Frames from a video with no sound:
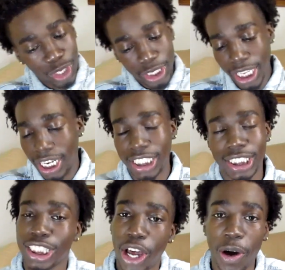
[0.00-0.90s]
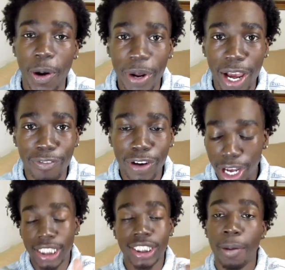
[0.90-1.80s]
Yeah, that's the song over there,
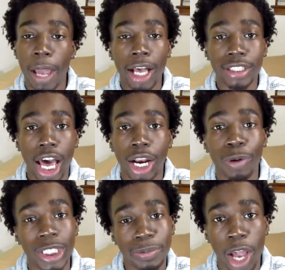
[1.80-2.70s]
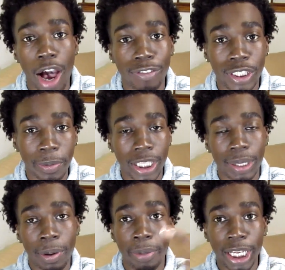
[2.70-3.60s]
but it's coming out. It's called Arrest Me, Officer, because
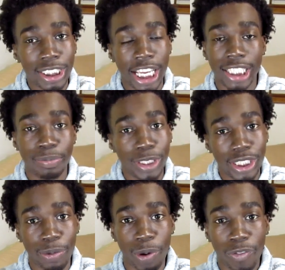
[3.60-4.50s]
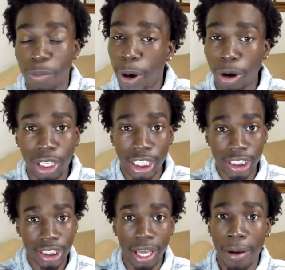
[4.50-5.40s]
I'm a bandy-ass bitch that run from the police.